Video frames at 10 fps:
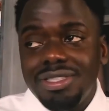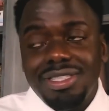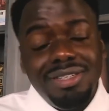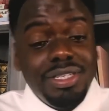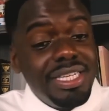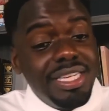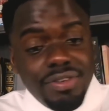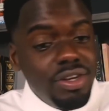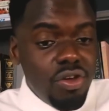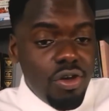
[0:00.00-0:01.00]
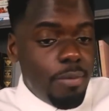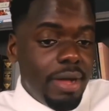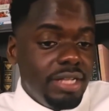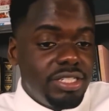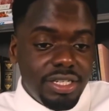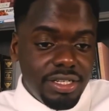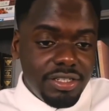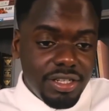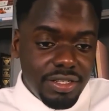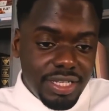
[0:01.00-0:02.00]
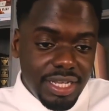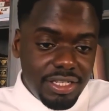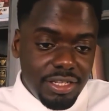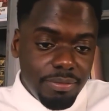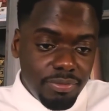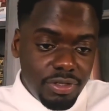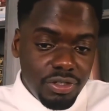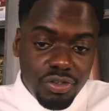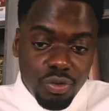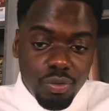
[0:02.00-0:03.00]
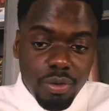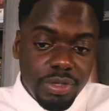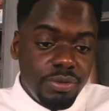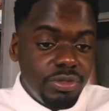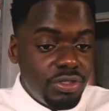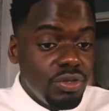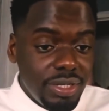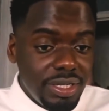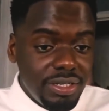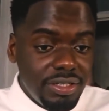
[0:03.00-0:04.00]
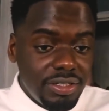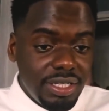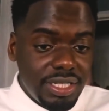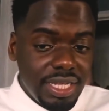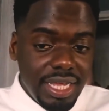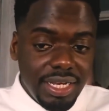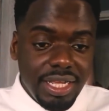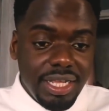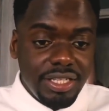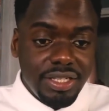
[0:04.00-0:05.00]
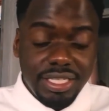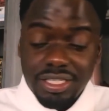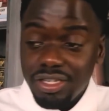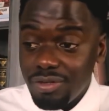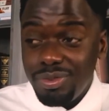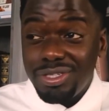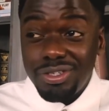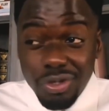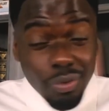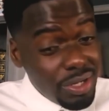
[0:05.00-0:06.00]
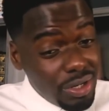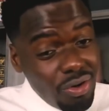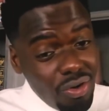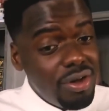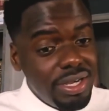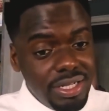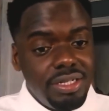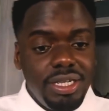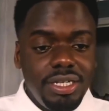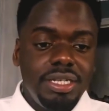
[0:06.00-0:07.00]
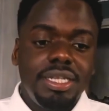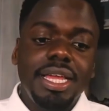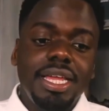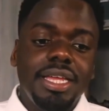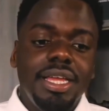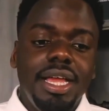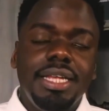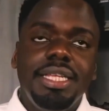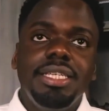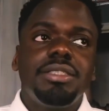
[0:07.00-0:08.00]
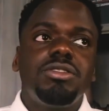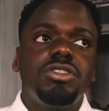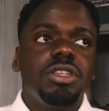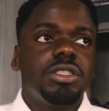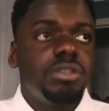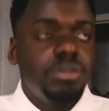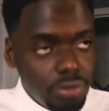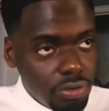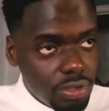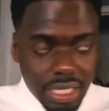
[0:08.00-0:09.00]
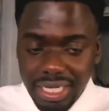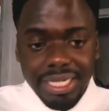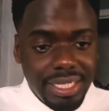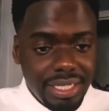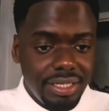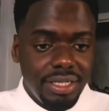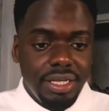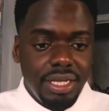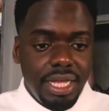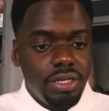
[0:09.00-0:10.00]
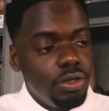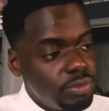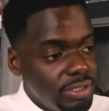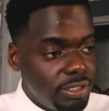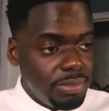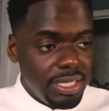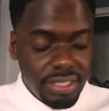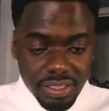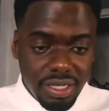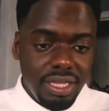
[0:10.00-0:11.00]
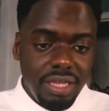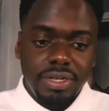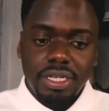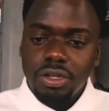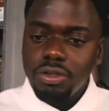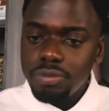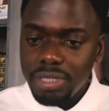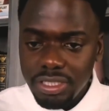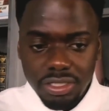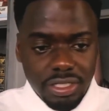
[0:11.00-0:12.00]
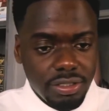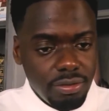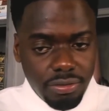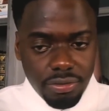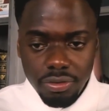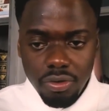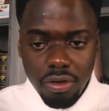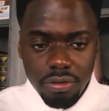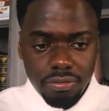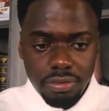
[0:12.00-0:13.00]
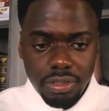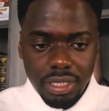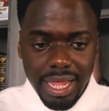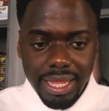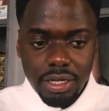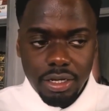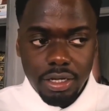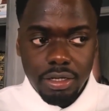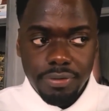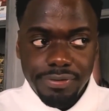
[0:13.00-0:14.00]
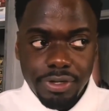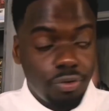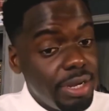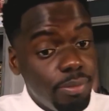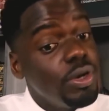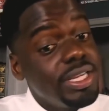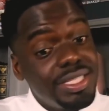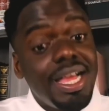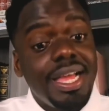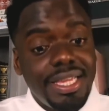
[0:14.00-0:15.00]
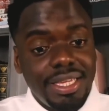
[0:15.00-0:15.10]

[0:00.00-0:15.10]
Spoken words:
weren't given a lot of budget. You know what I'm saying? To do what we was doing. You know what I'm saying? So we're doing a lot in the day, and he's just clear. And he knows when to be assertive, and he knows when to just not like create more anxiety